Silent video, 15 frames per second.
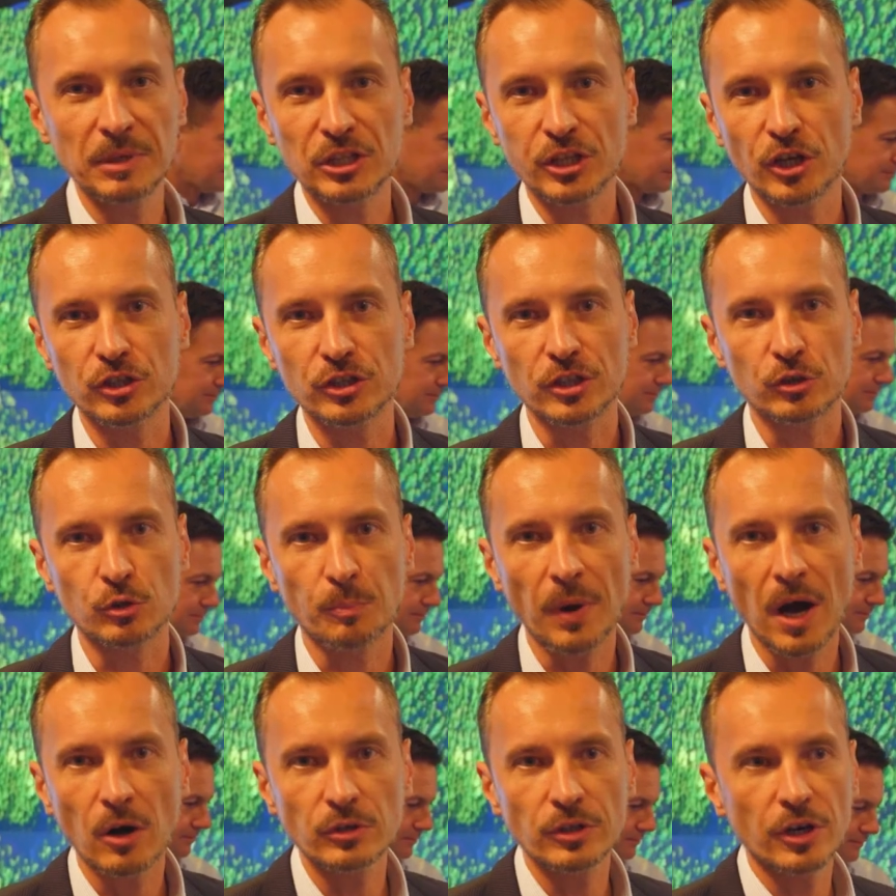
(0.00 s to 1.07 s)
be turned into
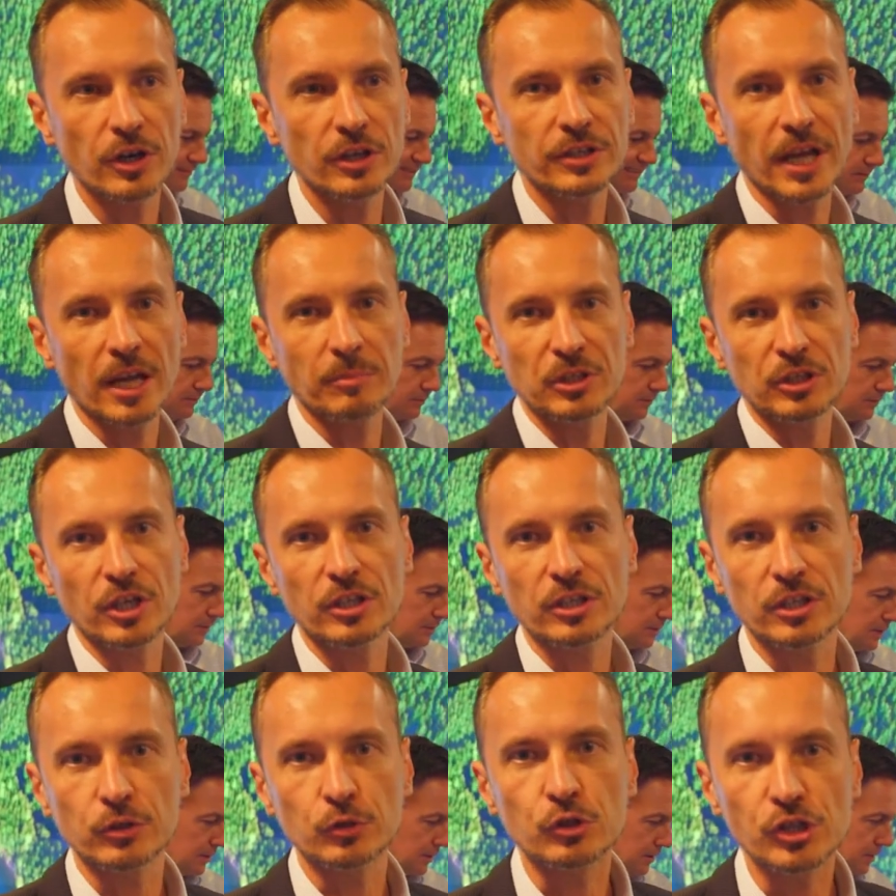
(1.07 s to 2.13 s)
powder, it can be turned
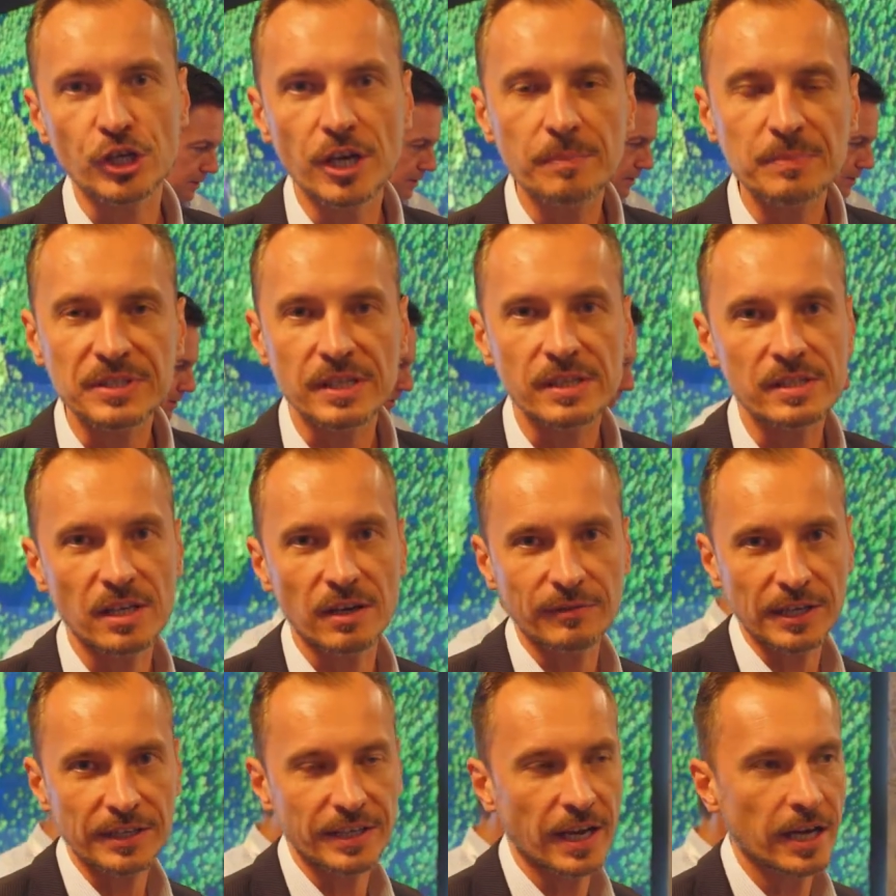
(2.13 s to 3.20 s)
into chips and stuff
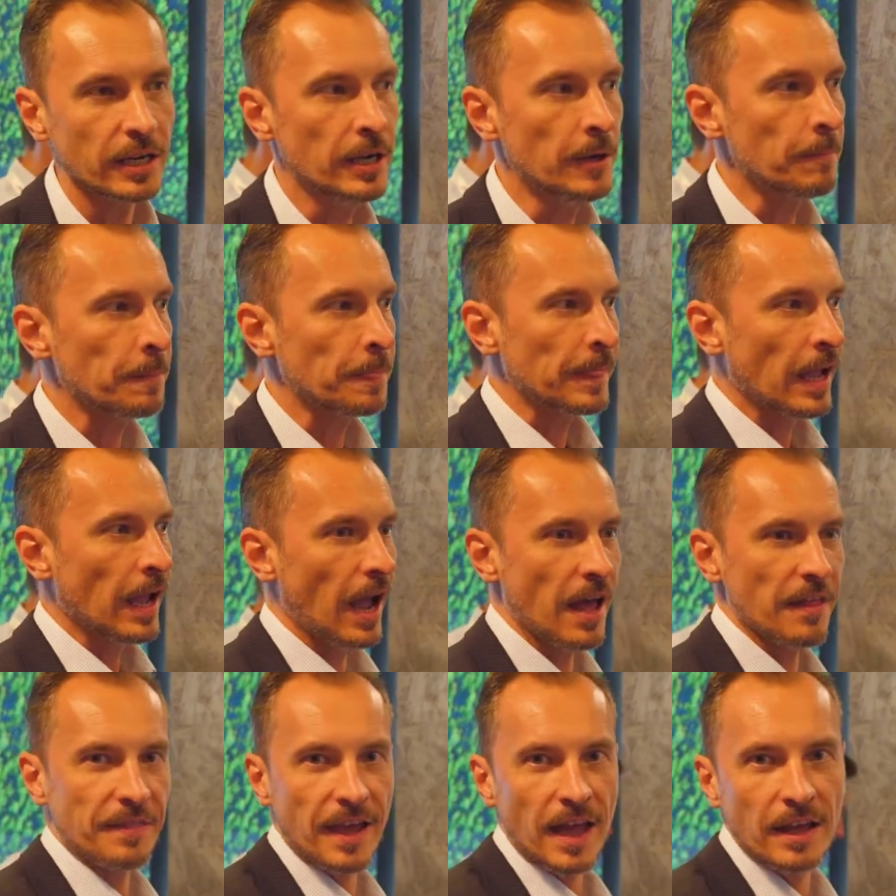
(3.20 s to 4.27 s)
like that.
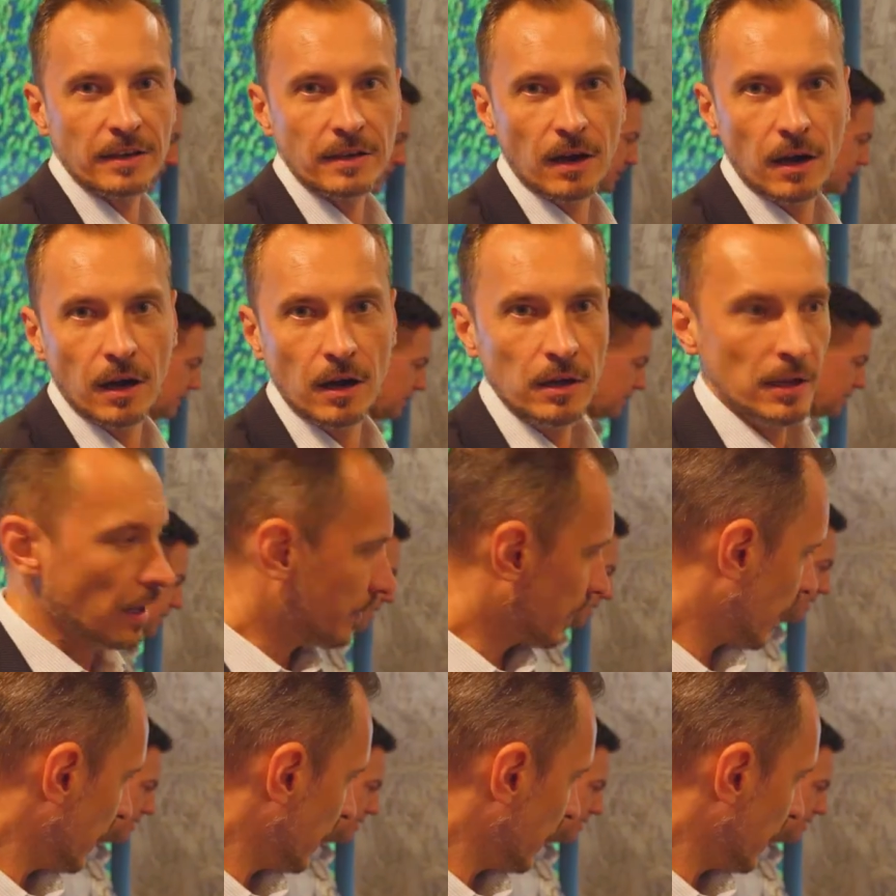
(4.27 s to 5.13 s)
And then uh, there